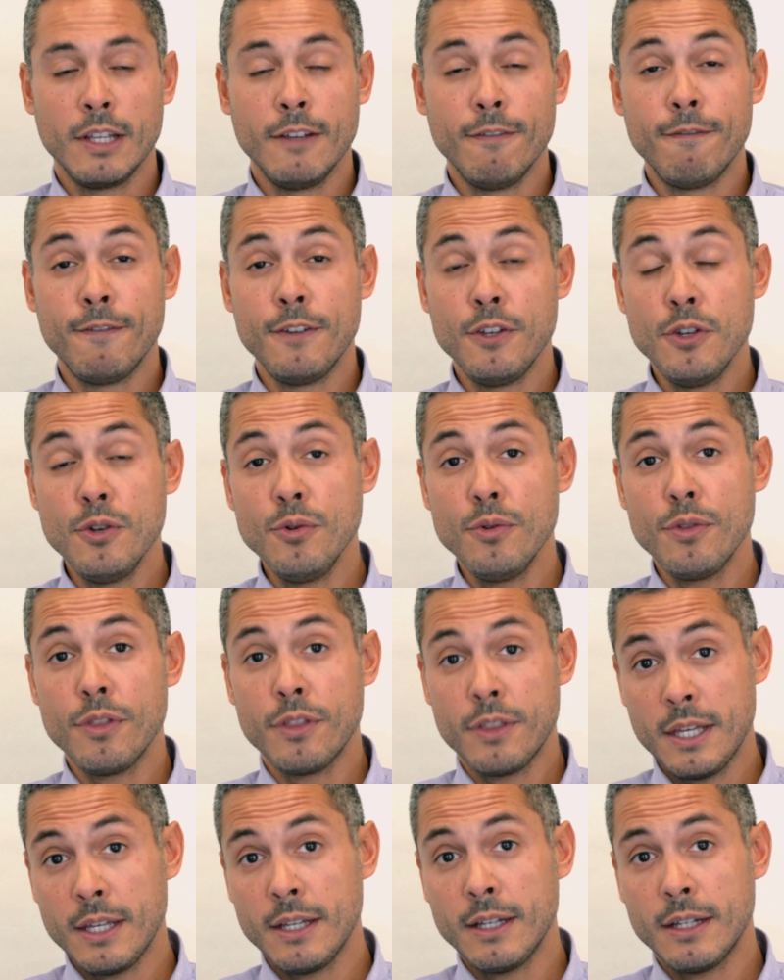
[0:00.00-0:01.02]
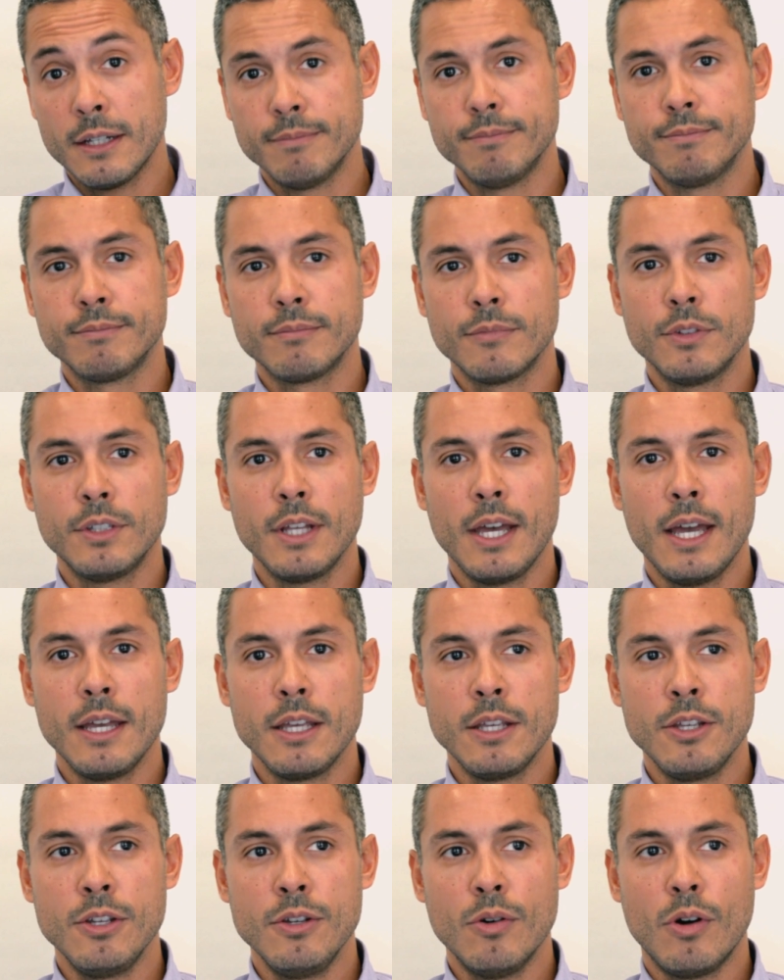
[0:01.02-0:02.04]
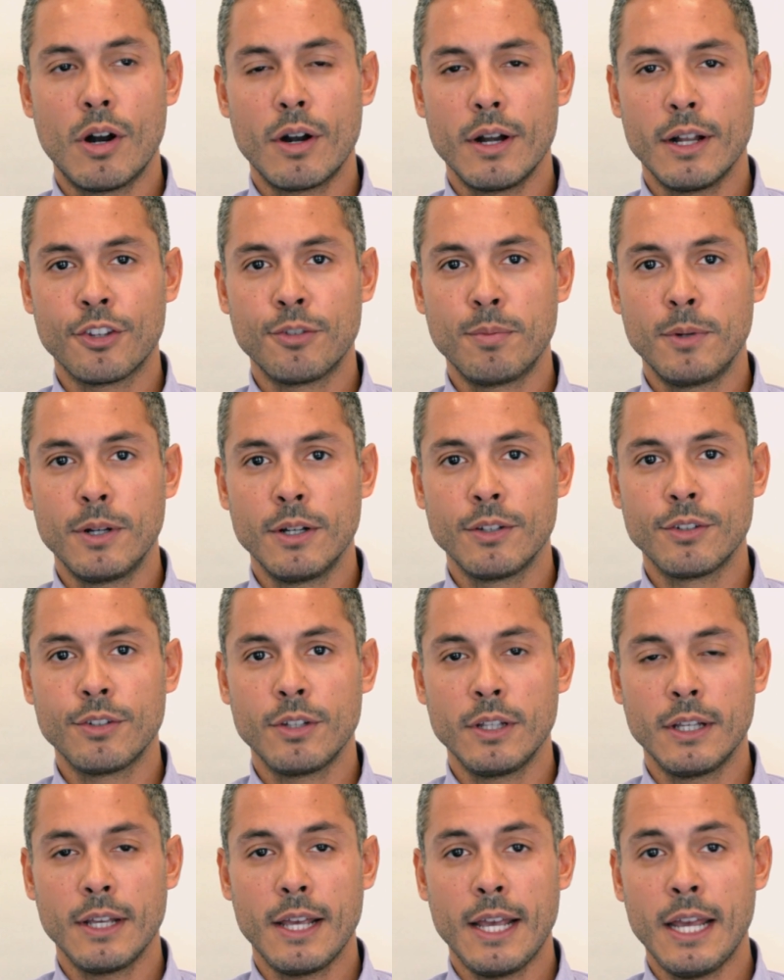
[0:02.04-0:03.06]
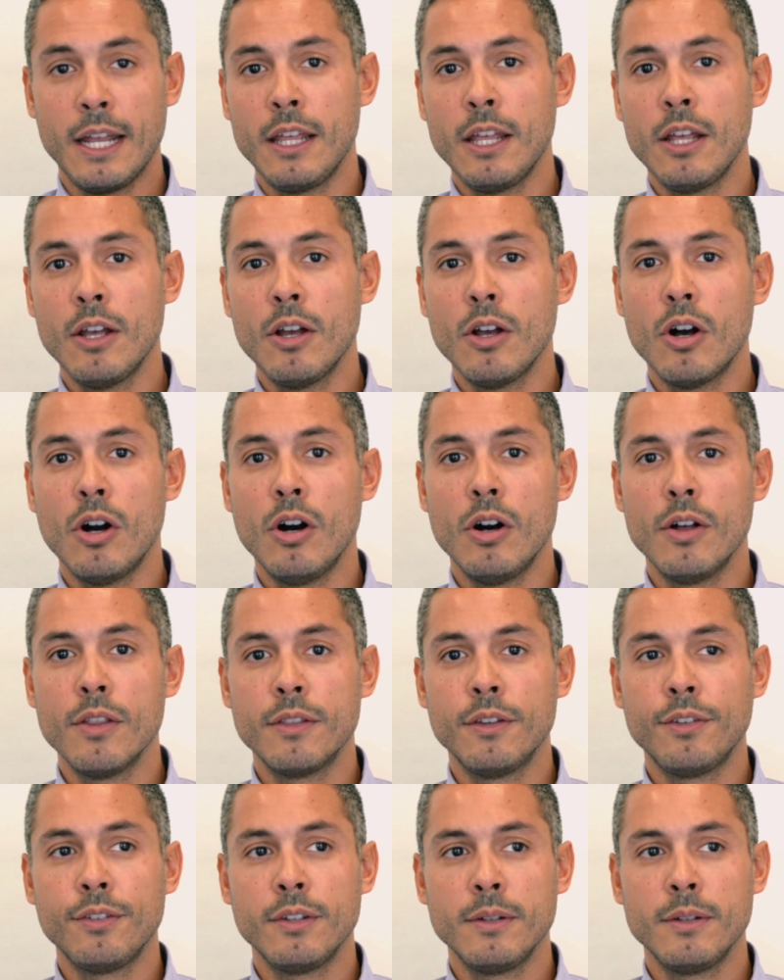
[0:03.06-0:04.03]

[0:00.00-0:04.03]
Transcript: If you think that you are experiencing any odd